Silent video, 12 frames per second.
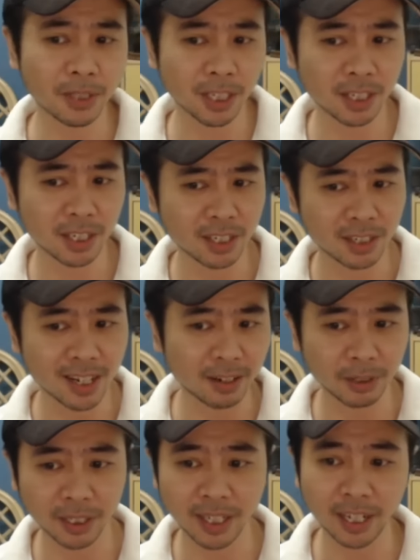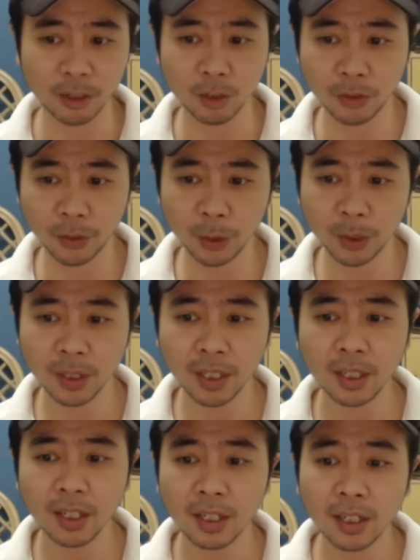this is not really that useful.
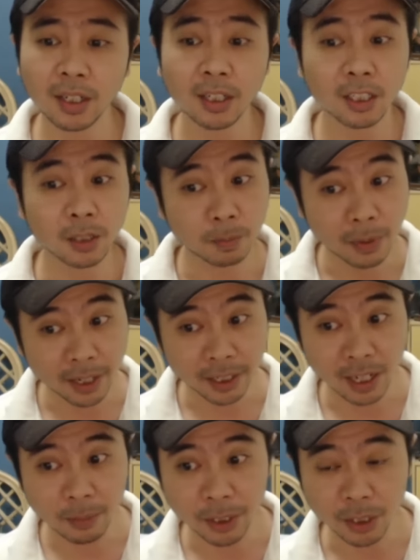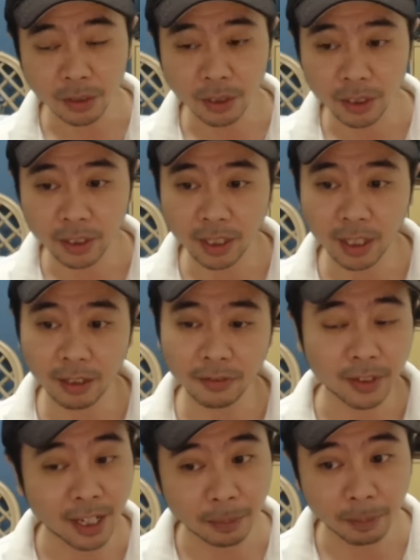Spark damage on
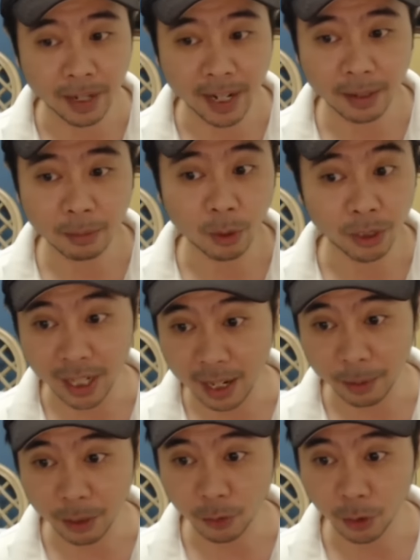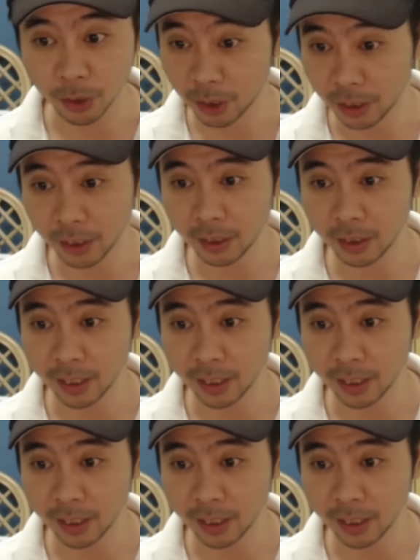herself, not bad, more damage for her,